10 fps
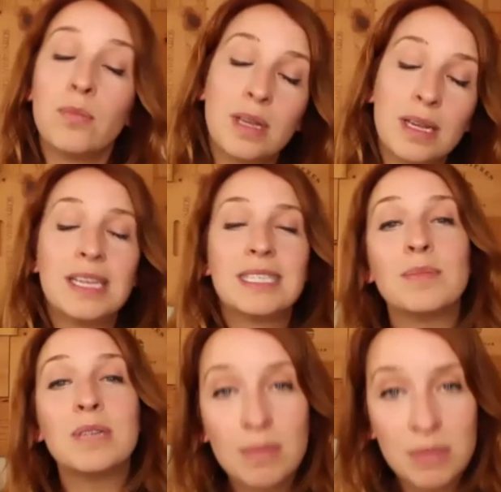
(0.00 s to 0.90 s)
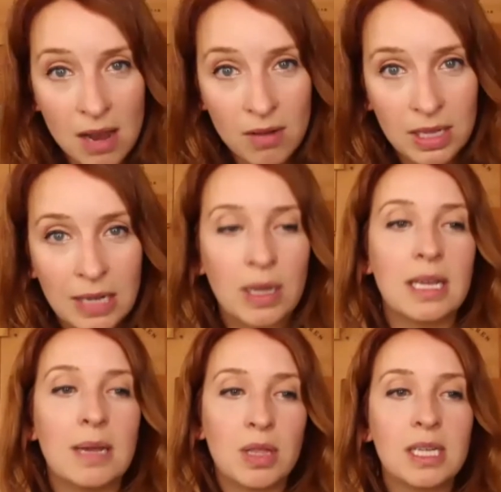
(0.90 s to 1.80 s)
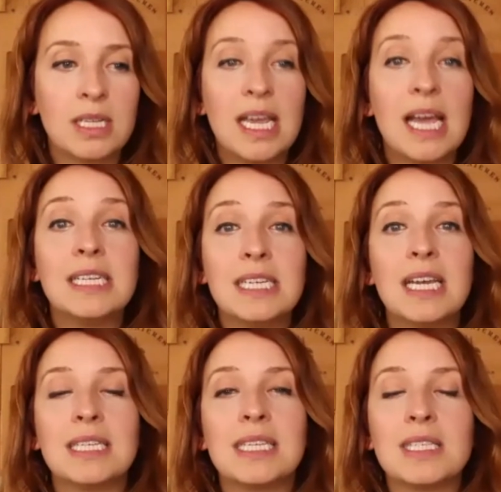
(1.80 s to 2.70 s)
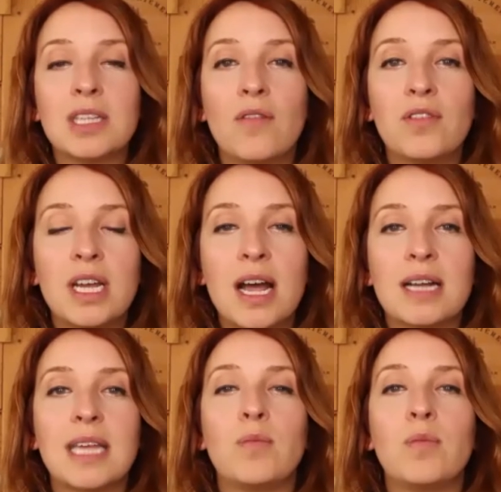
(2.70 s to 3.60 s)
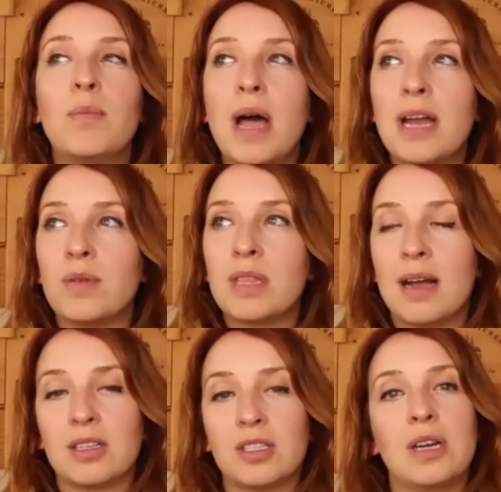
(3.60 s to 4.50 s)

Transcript: Sometimes not really quickly, but the idea is that sulfur dioxide will bind with oxygen,